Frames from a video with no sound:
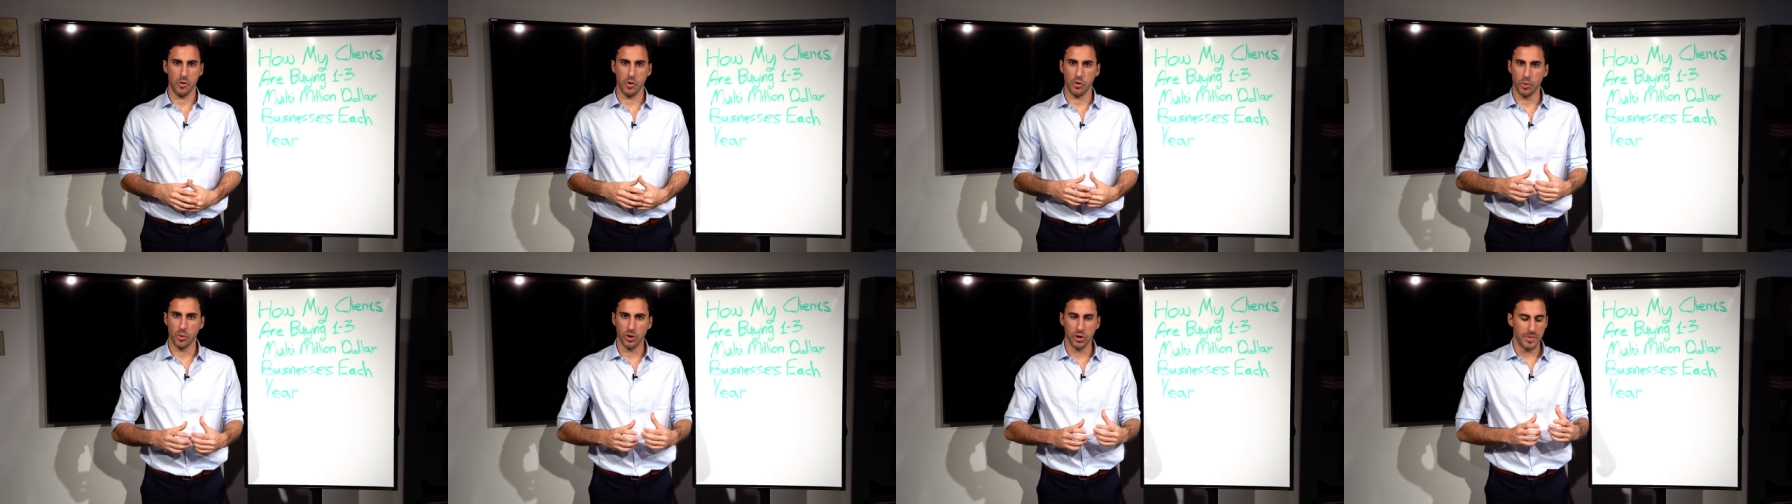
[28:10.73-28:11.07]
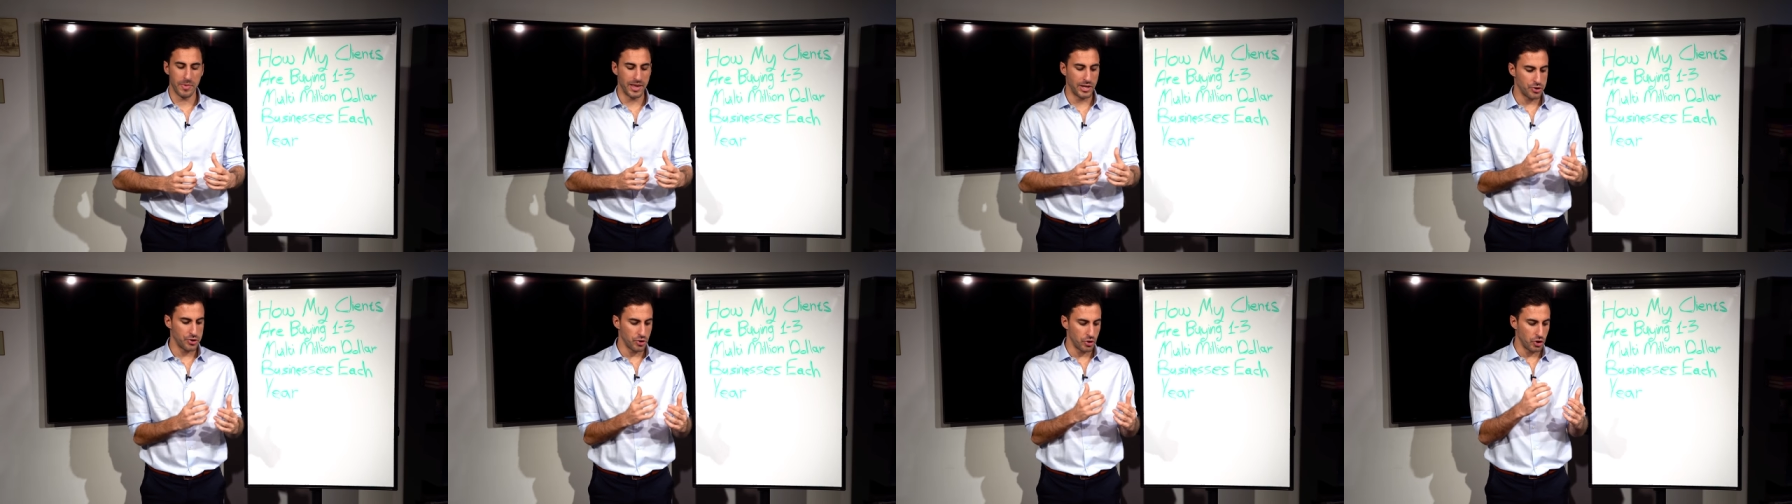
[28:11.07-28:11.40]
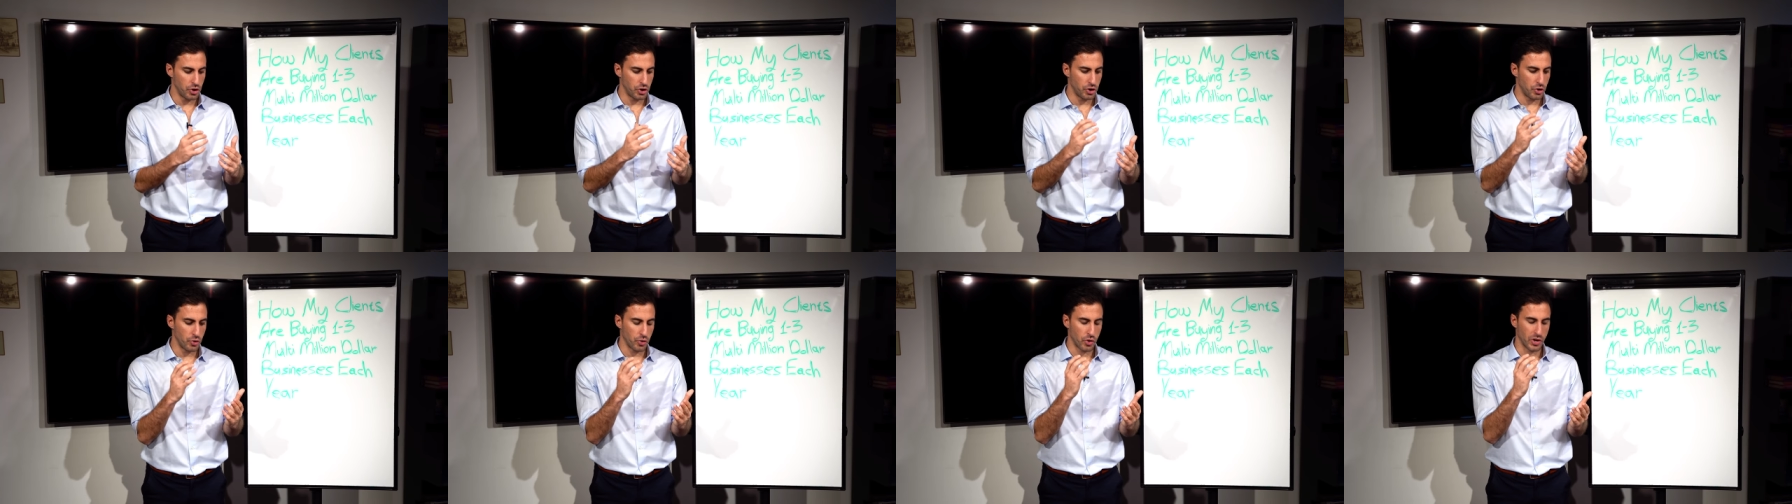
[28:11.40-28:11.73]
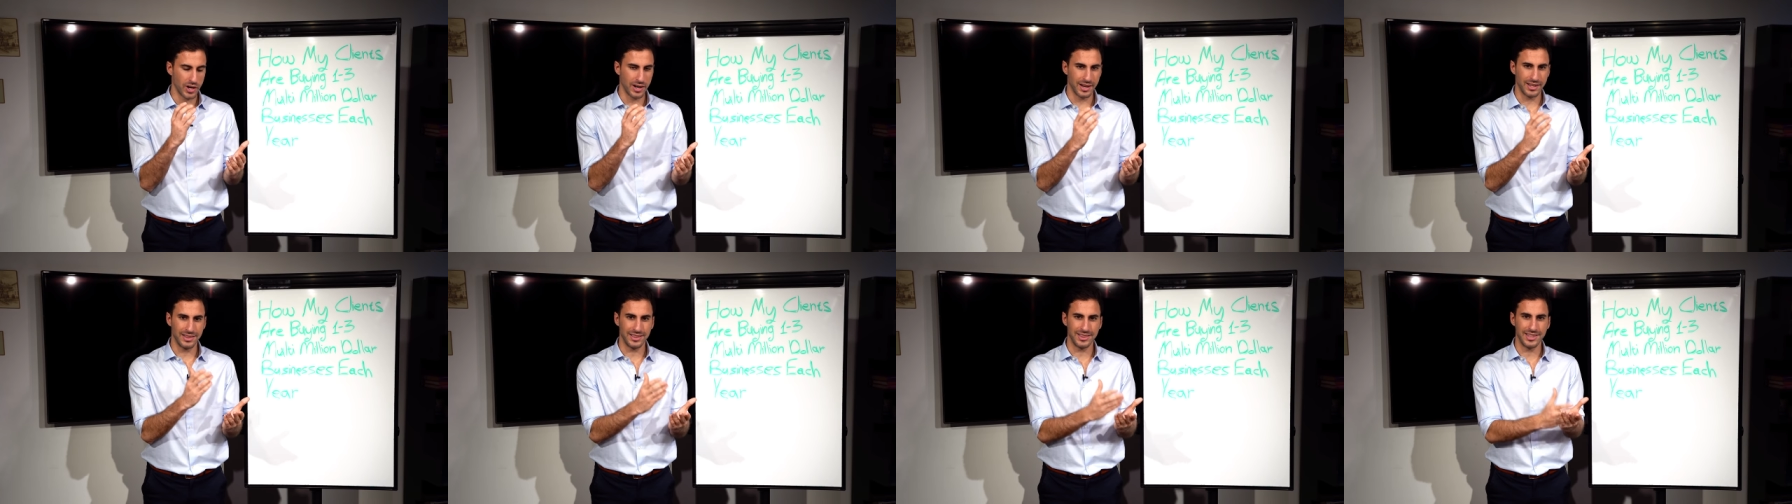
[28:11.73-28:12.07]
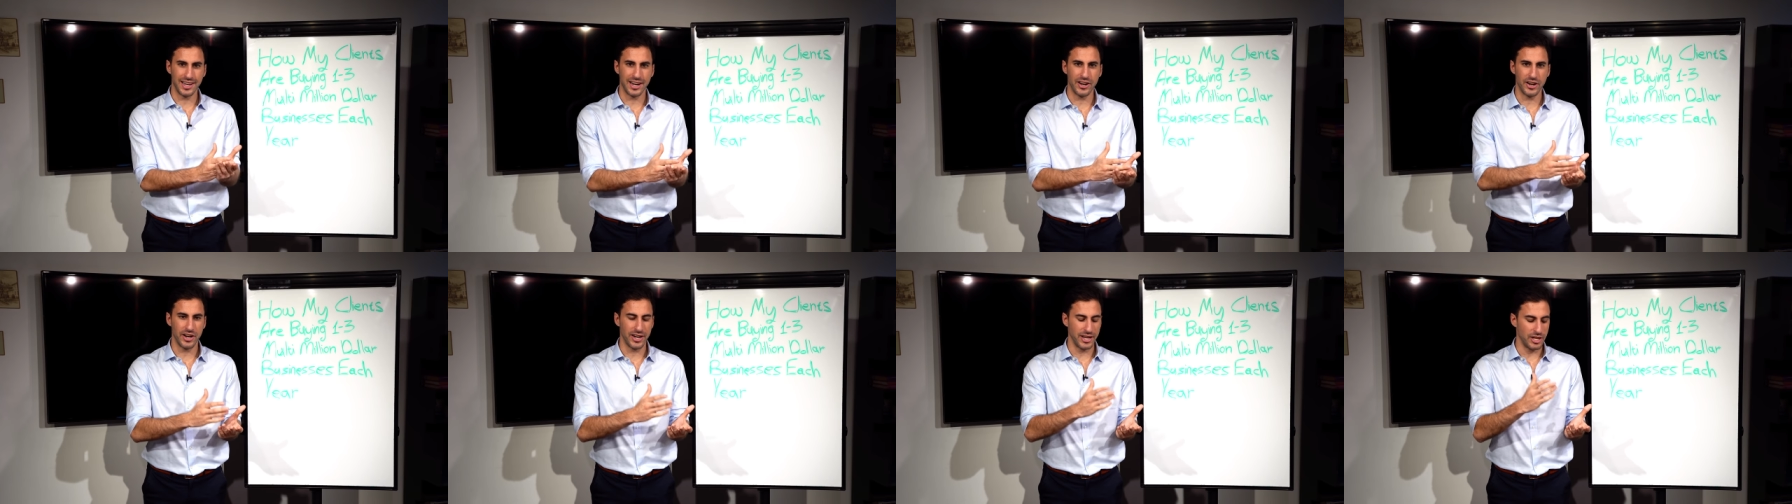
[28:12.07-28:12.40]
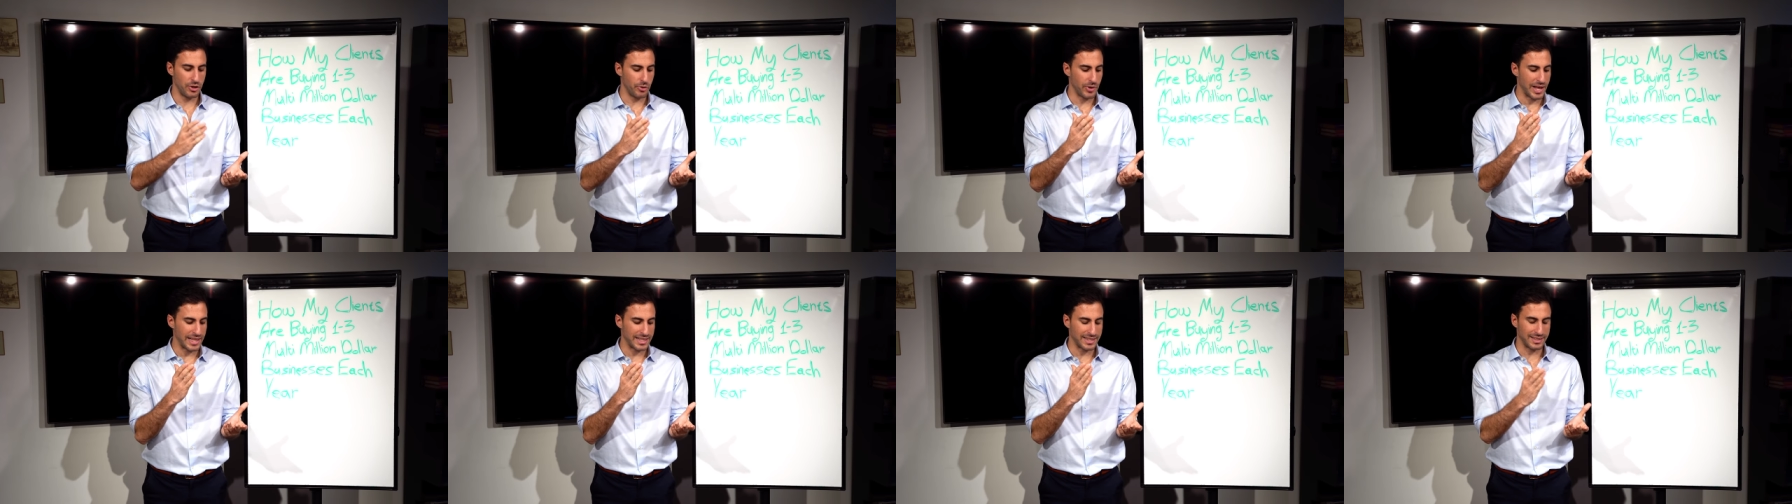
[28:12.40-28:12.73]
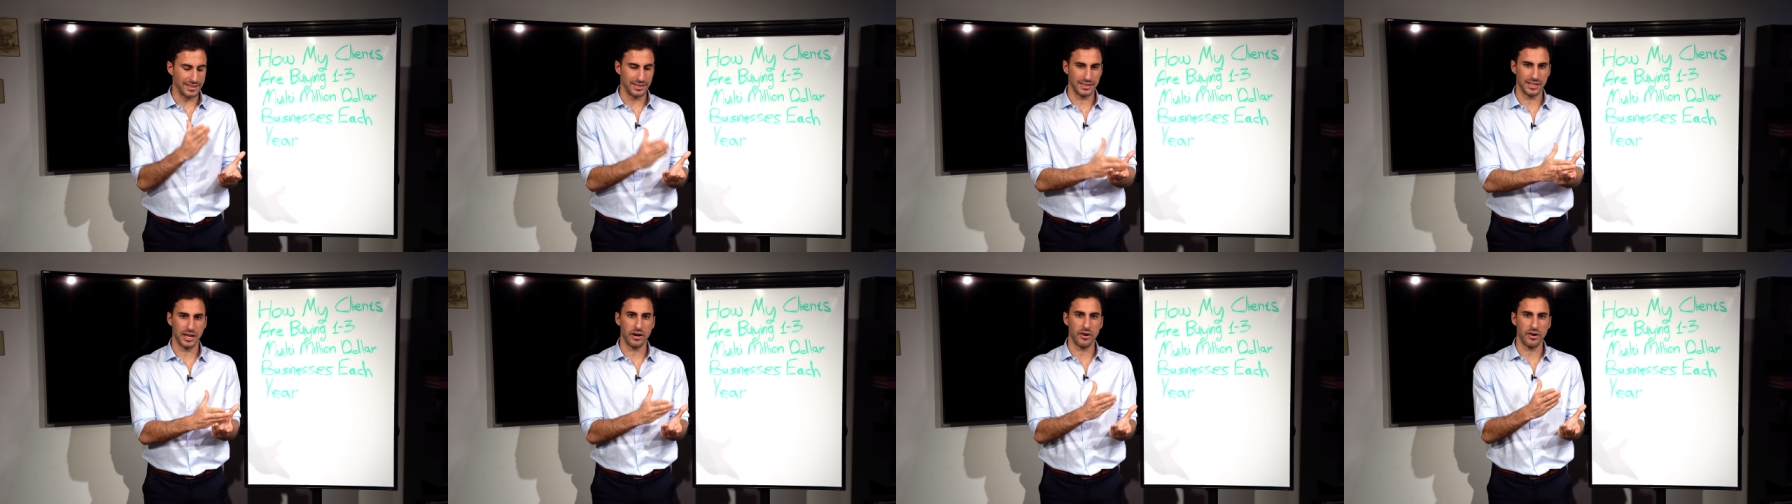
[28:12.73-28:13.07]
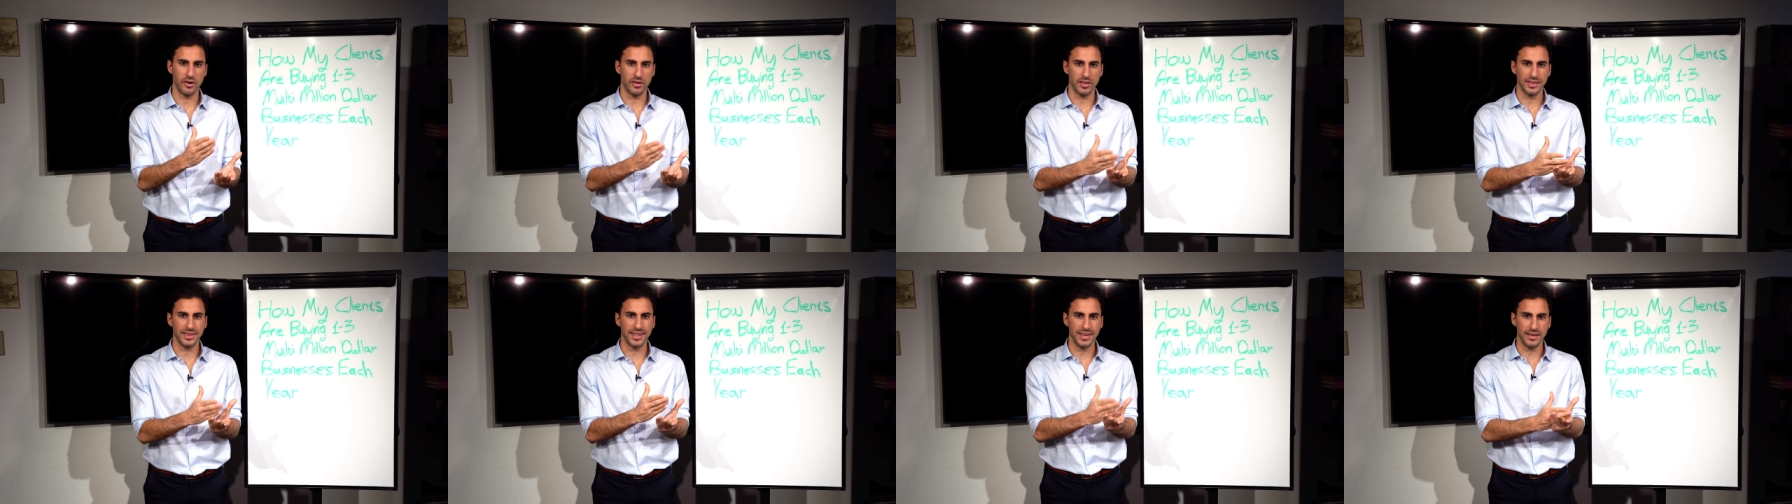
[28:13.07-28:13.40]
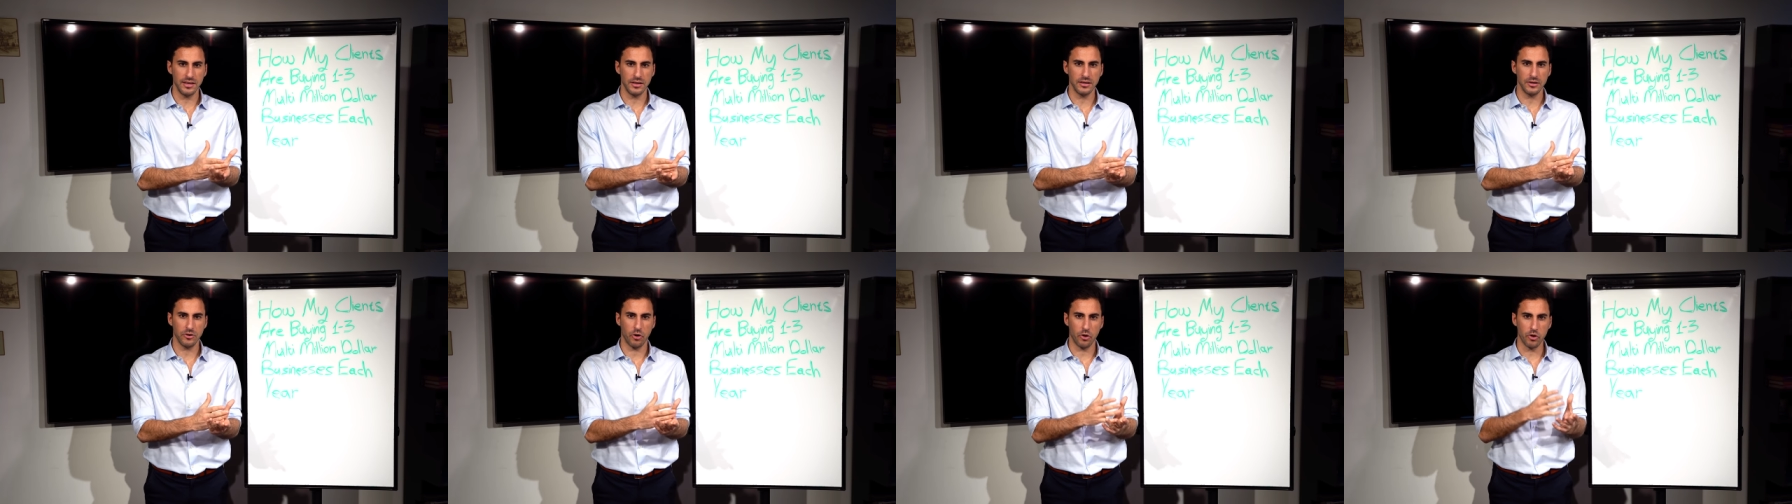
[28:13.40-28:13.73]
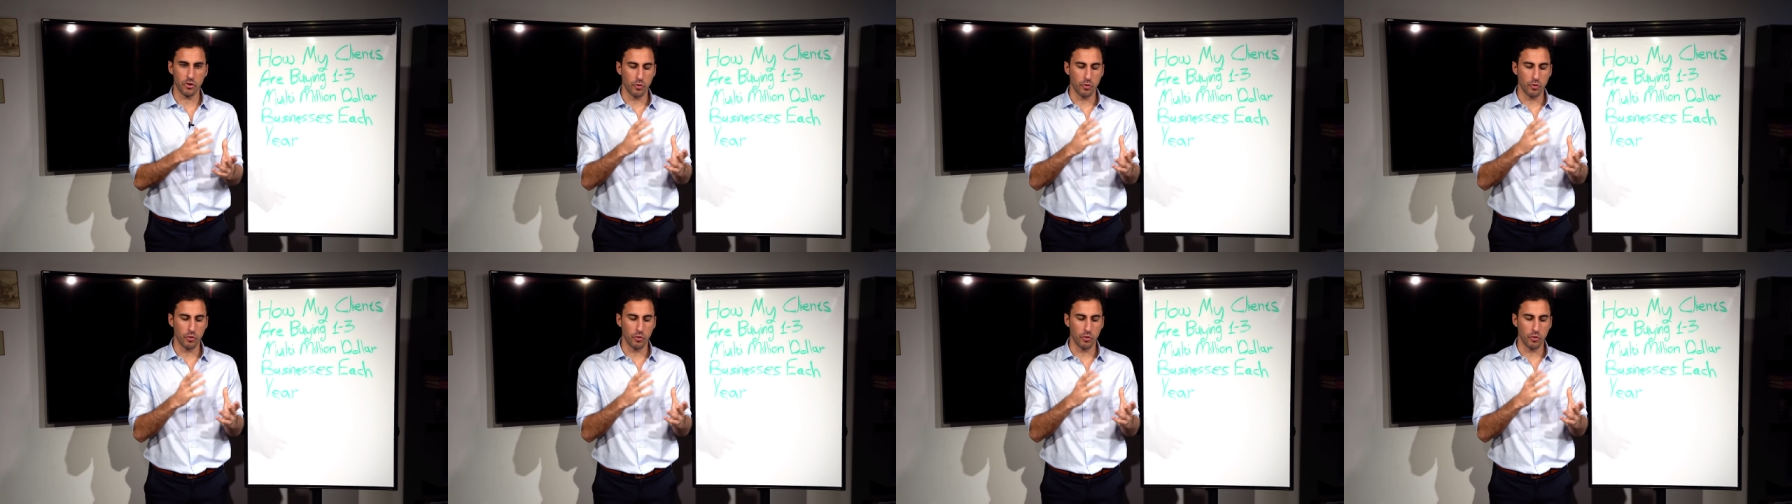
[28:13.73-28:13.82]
We want to make sure that you, you get clarity